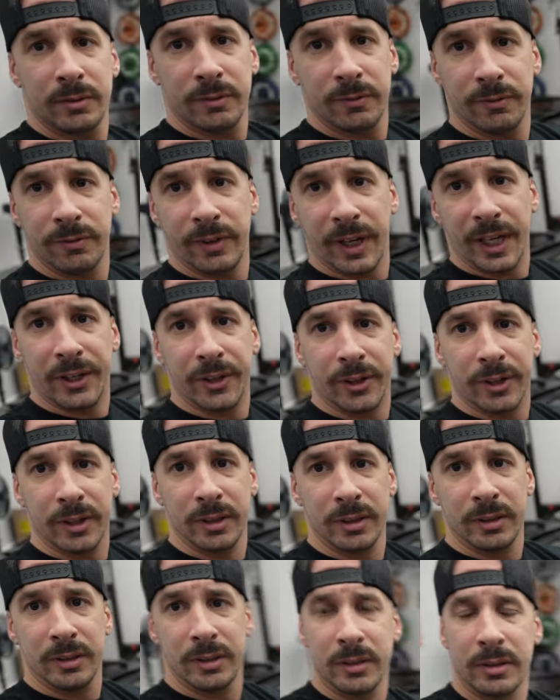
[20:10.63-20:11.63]

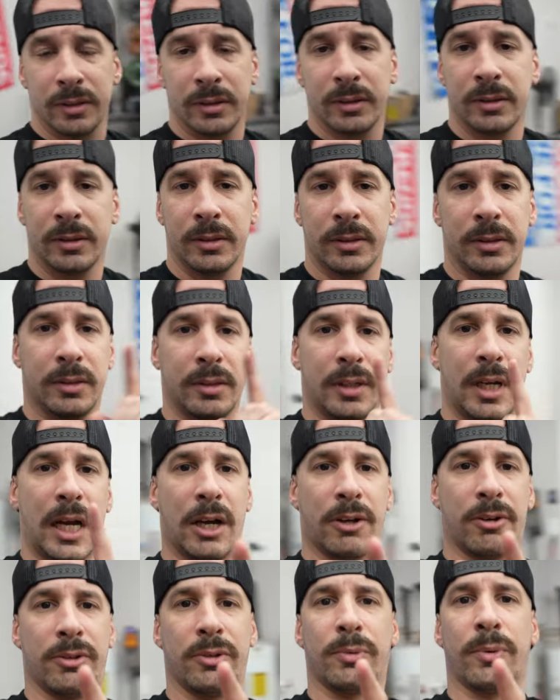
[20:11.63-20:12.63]
Vader
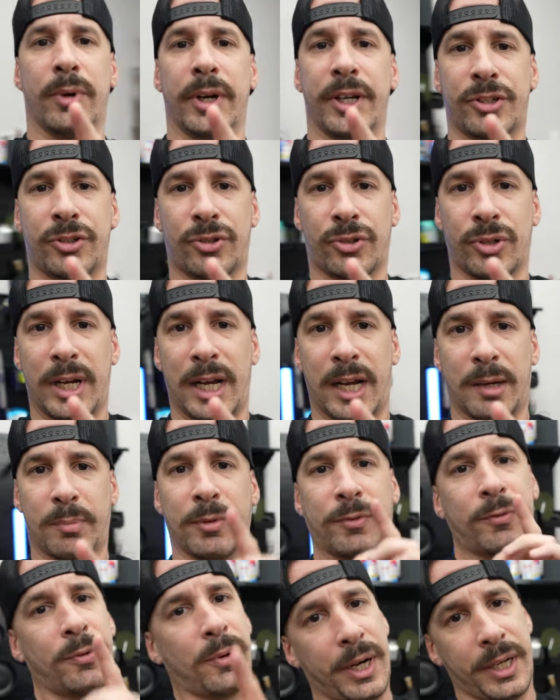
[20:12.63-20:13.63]
out on the racetrack.
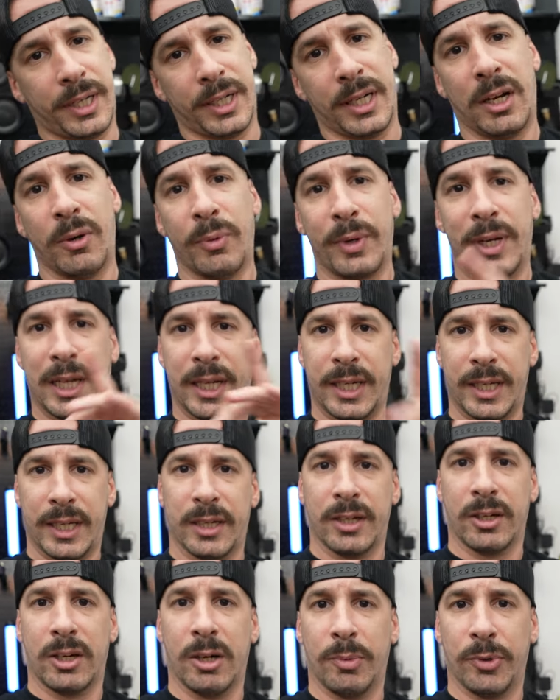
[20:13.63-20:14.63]
But for right now, we got to
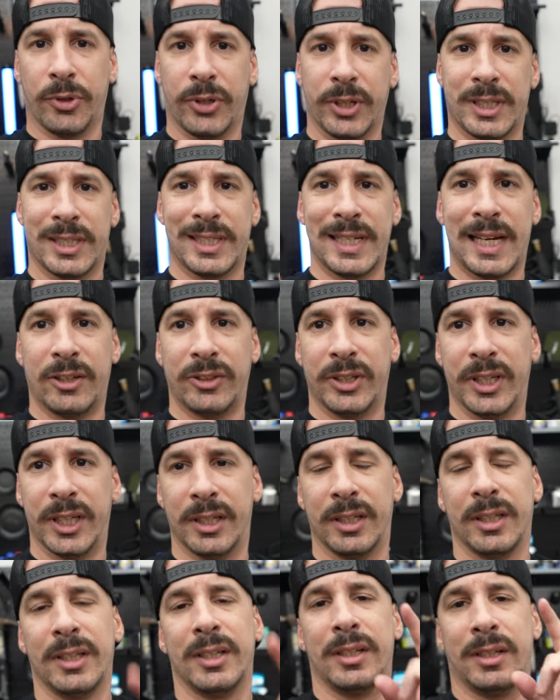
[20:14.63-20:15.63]
get a couple things dialed
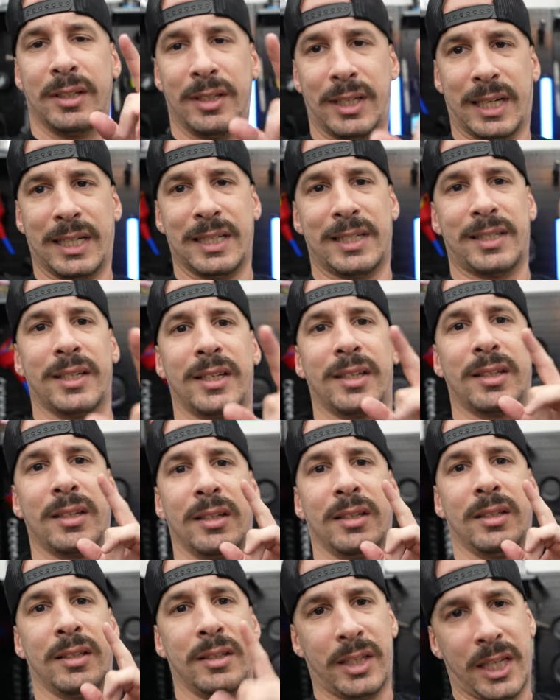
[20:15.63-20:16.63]
in. Like I
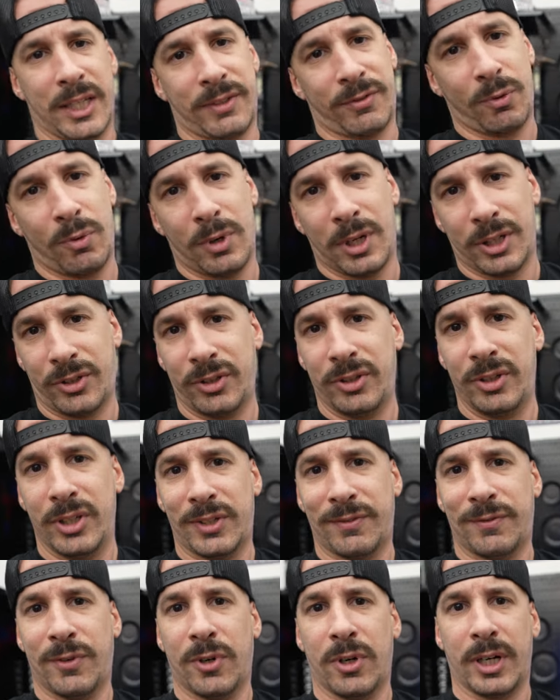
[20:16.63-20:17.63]
said, thanks for watching
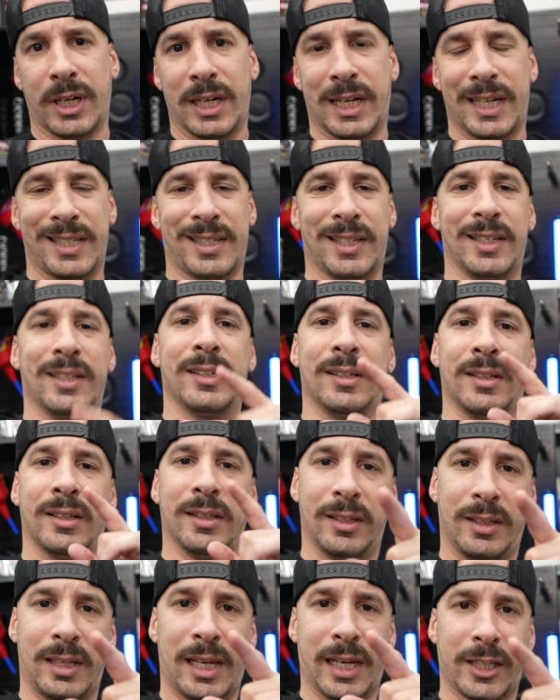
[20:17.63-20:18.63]
this far, guys.
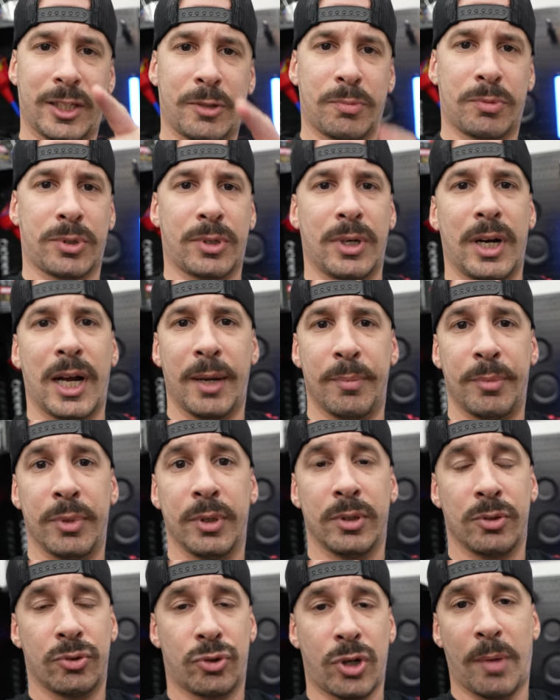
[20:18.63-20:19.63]
Like and
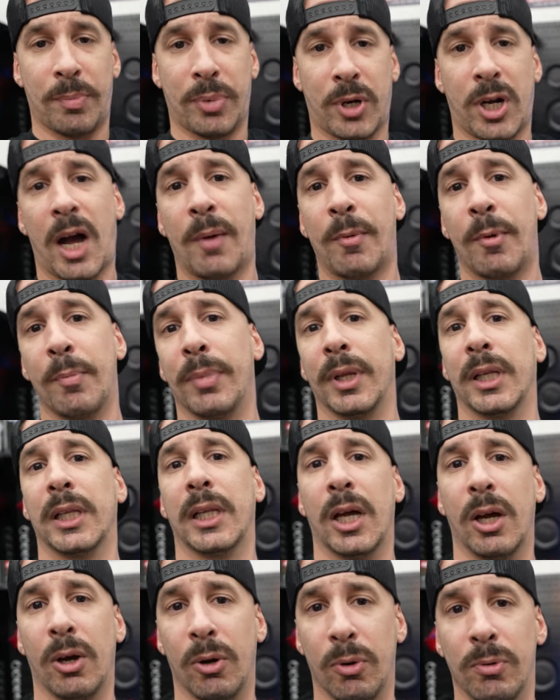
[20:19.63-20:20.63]
subscribe, drop a comment
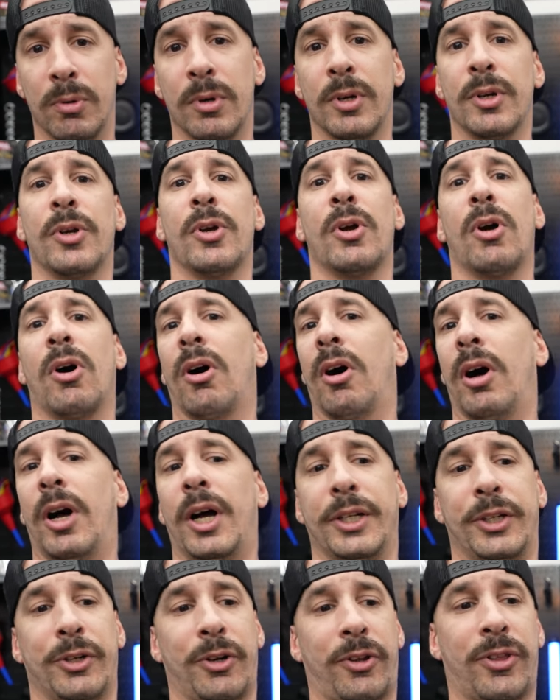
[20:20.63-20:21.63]
below
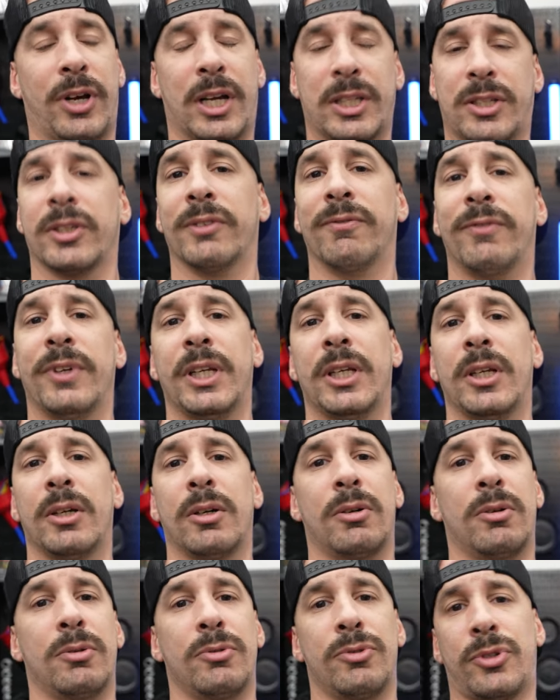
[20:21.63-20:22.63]
on your thoughts on the
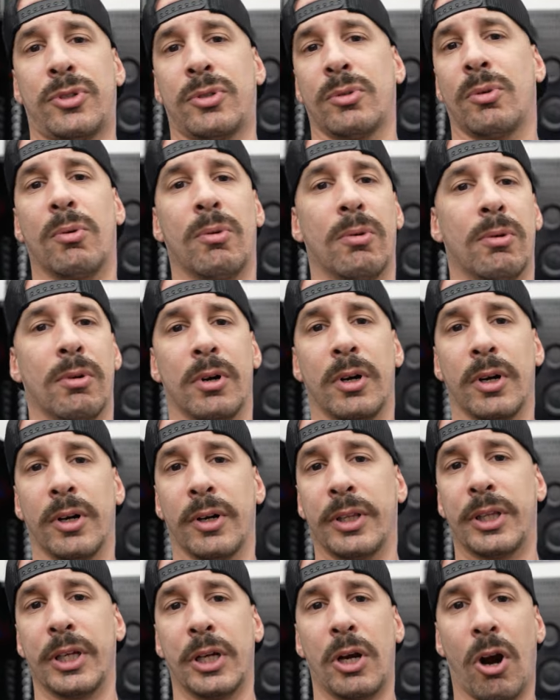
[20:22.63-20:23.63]
videos
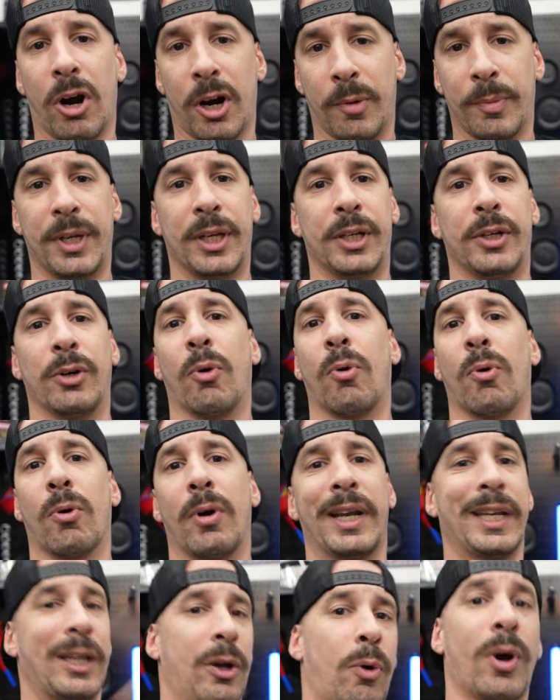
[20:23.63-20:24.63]
or the Garmin
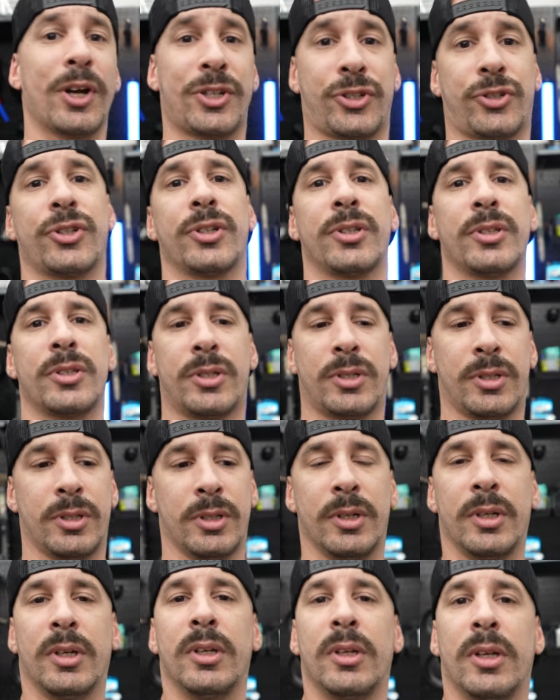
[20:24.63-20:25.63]
or any
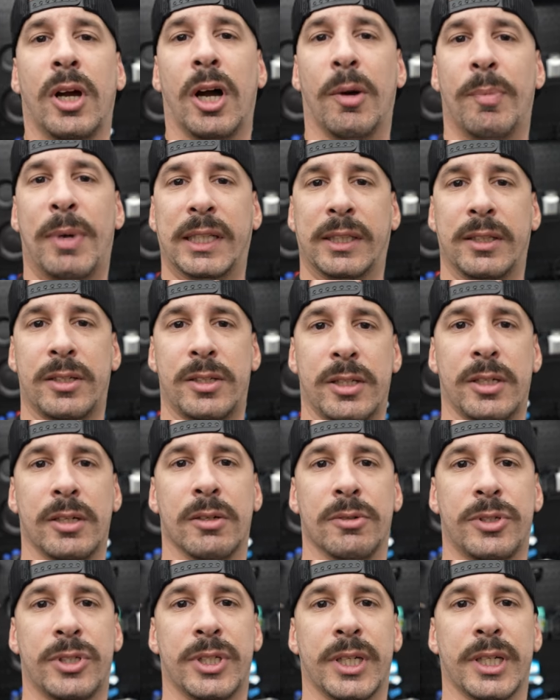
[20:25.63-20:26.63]
questions about the
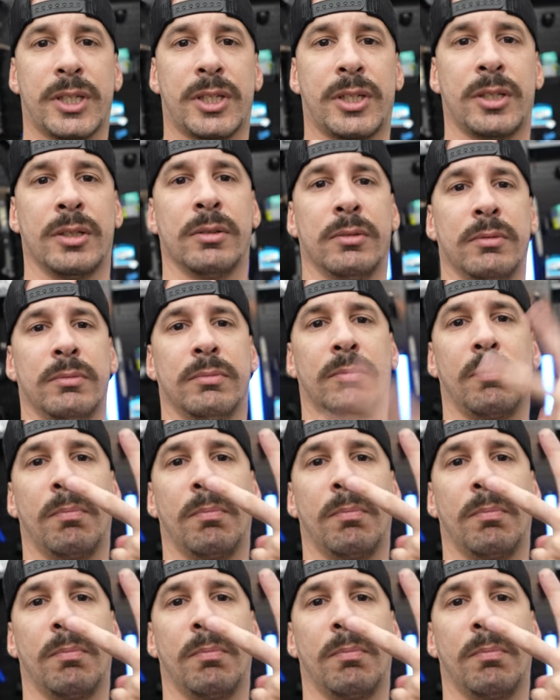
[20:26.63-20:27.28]
Z06.